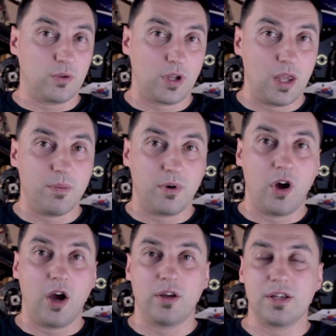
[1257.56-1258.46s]
to keep an
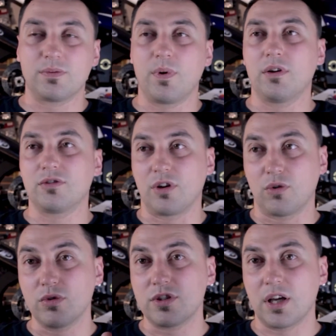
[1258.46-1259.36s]
eye on as well. So a
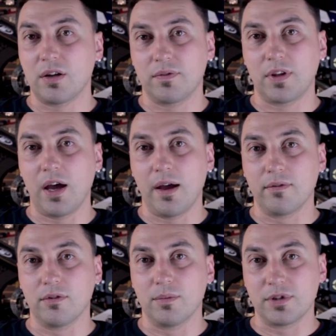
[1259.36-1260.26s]
good set of tire
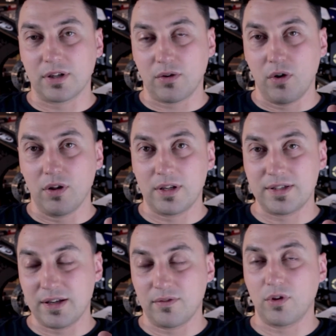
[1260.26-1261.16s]
warmers, a quality
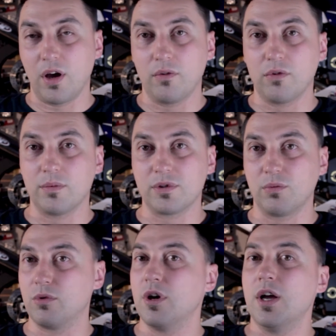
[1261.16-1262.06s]
set of tire warmers
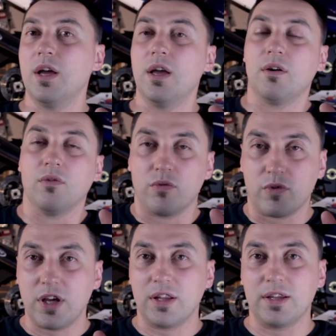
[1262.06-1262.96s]
will
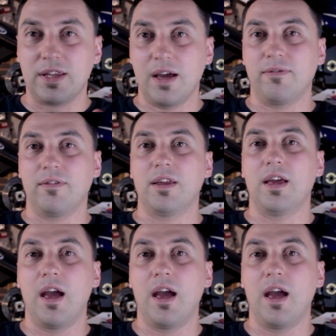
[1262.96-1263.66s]
really definitely